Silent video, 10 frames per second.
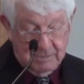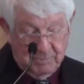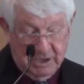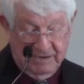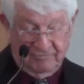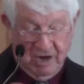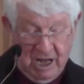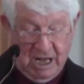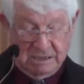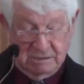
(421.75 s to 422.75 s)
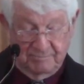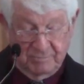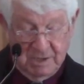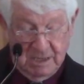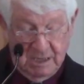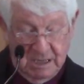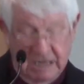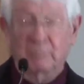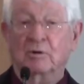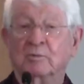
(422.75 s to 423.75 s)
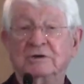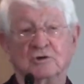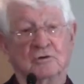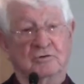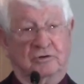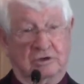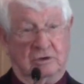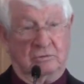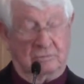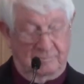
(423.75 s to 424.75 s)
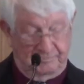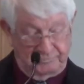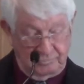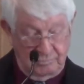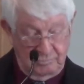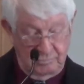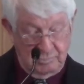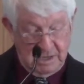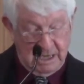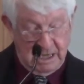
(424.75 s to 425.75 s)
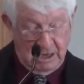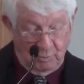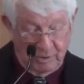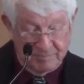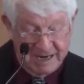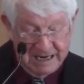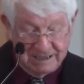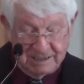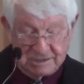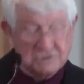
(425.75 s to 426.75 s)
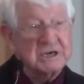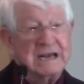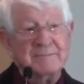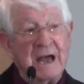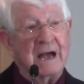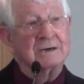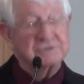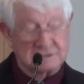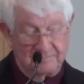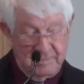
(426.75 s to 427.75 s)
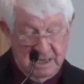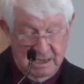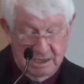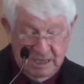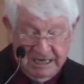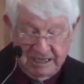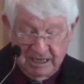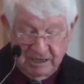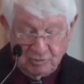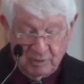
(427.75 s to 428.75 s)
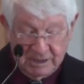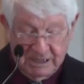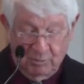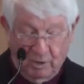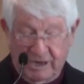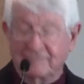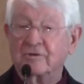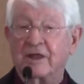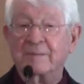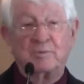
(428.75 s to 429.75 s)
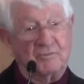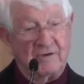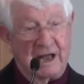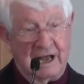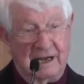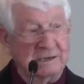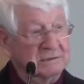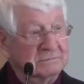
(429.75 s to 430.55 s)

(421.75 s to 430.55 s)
But if not, it will return to you. Remain in the same house, eating and drinking whatever they provide